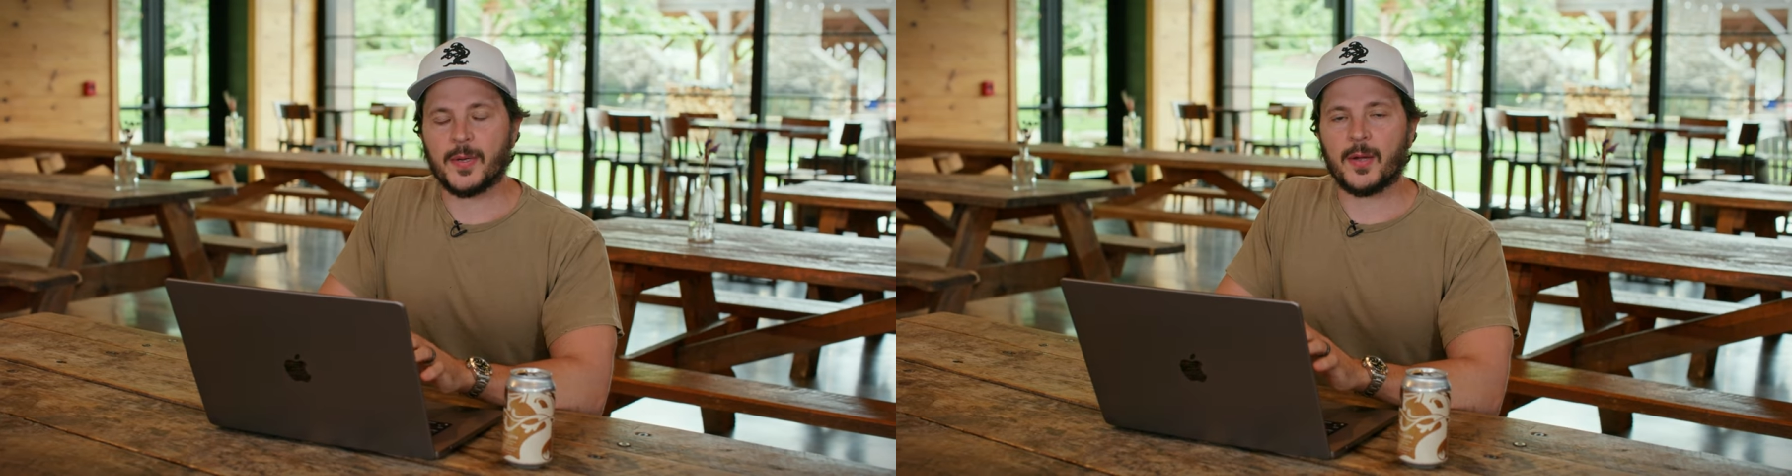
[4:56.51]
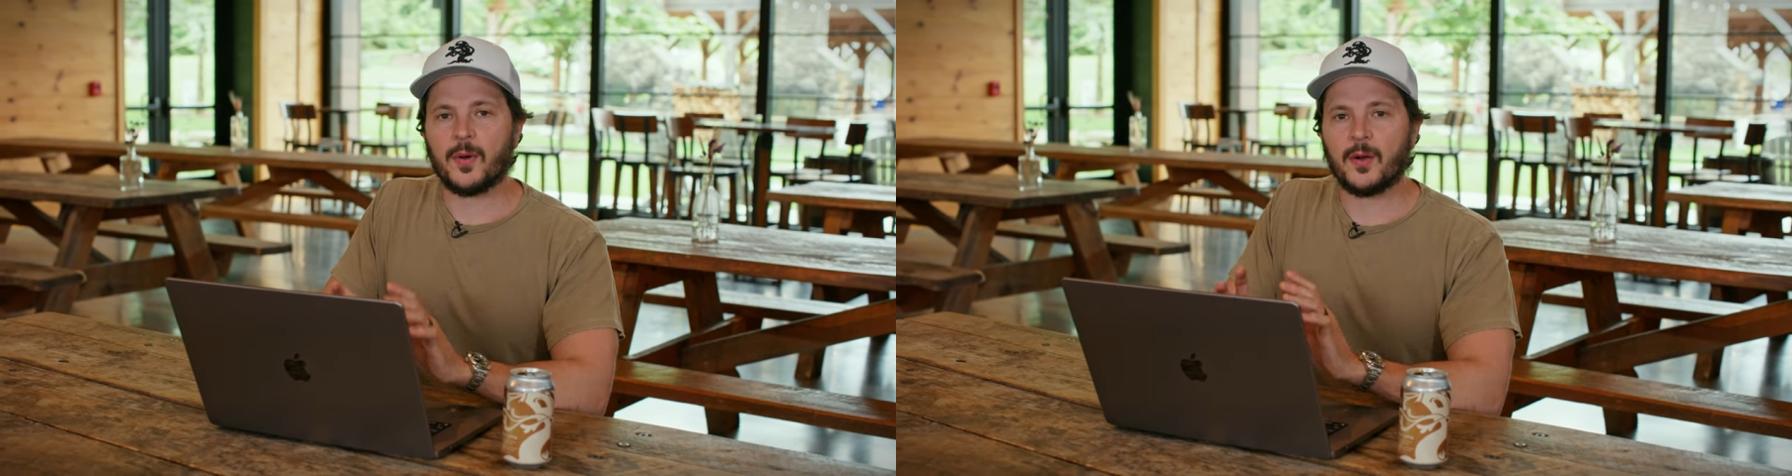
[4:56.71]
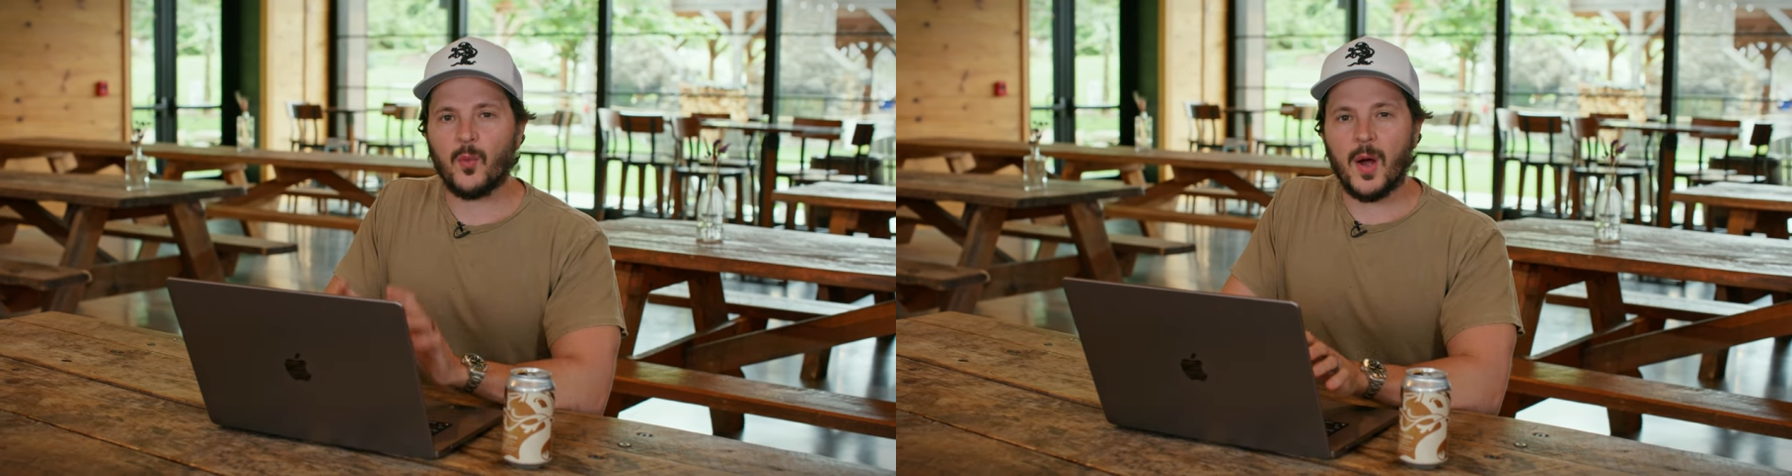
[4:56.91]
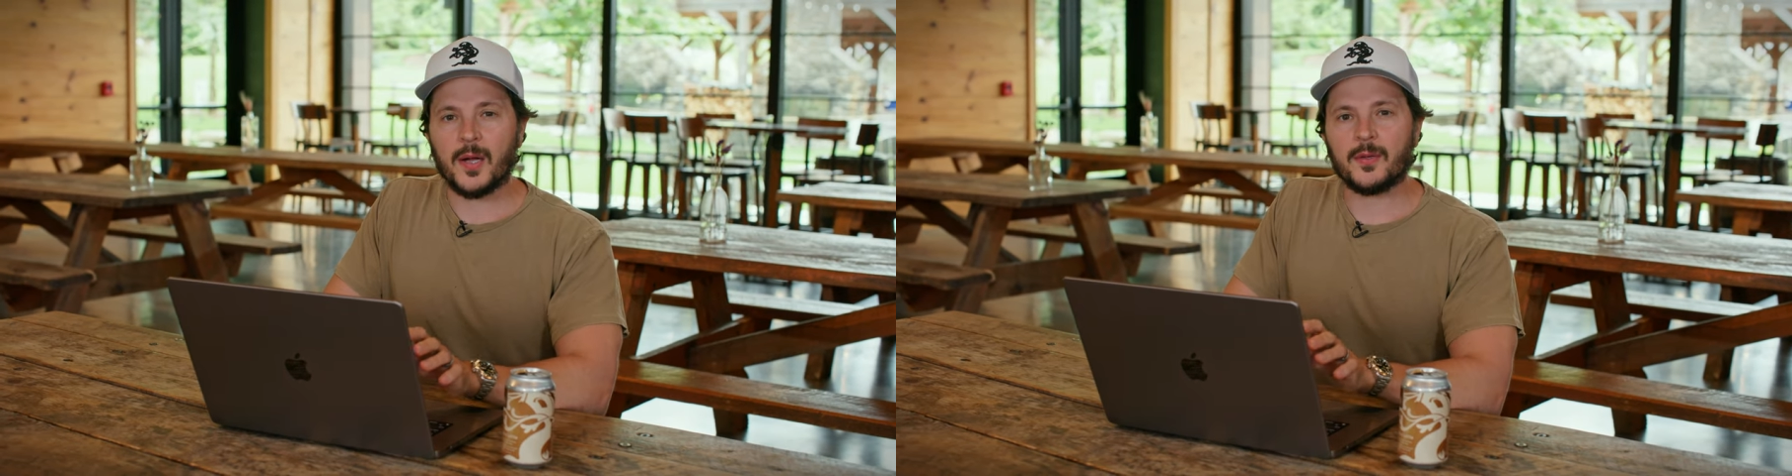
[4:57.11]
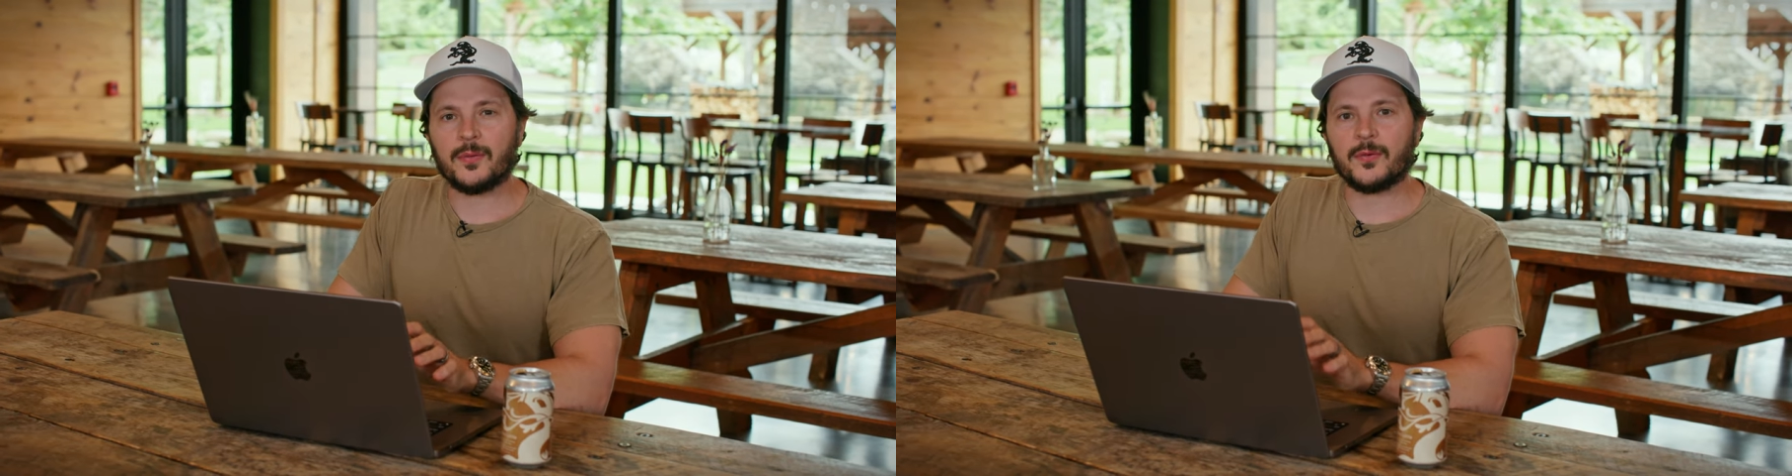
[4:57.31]
but I want to
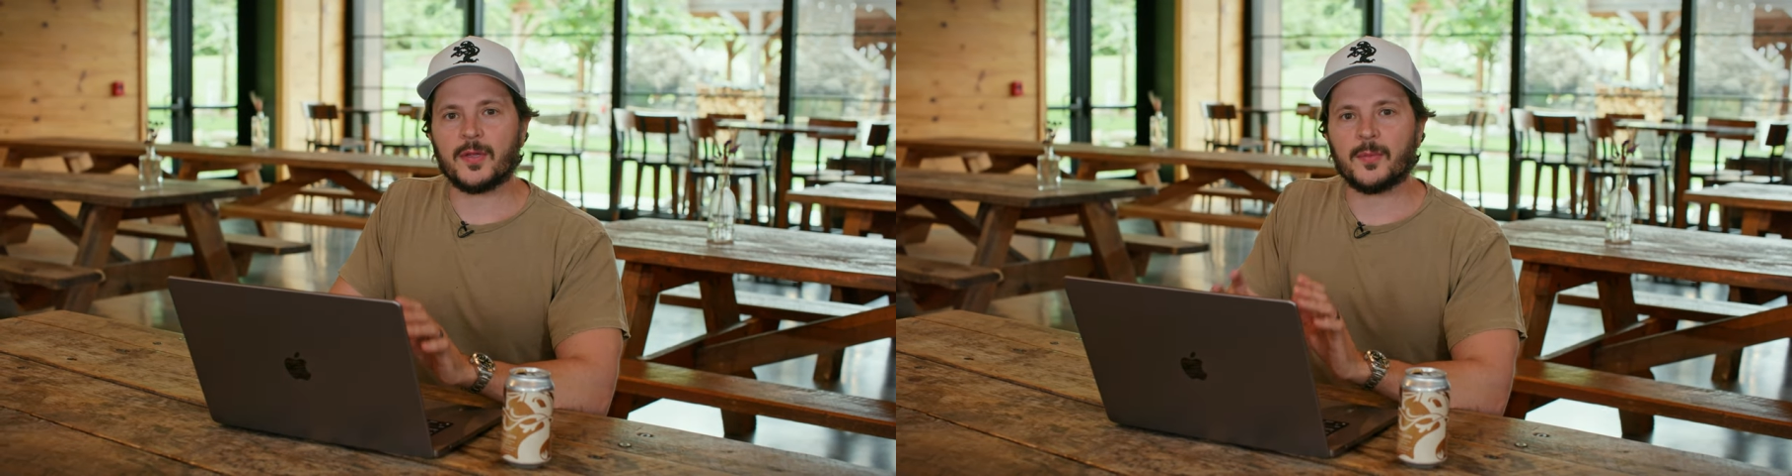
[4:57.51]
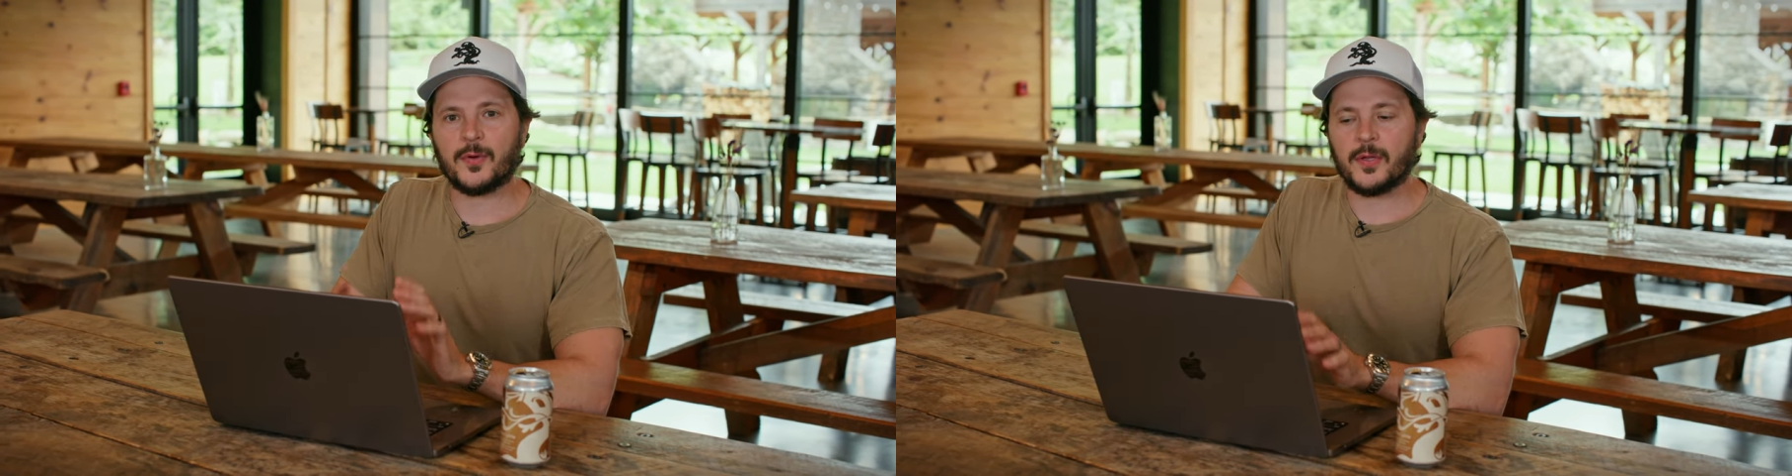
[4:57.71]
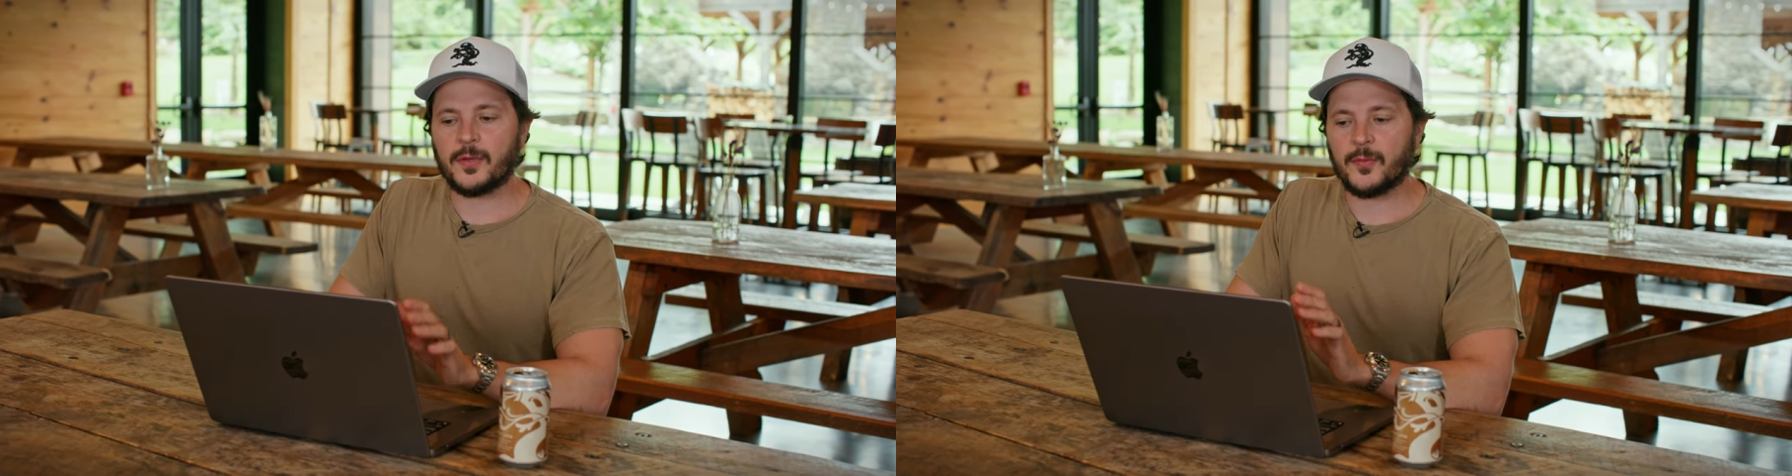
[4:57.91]
walk you through them really,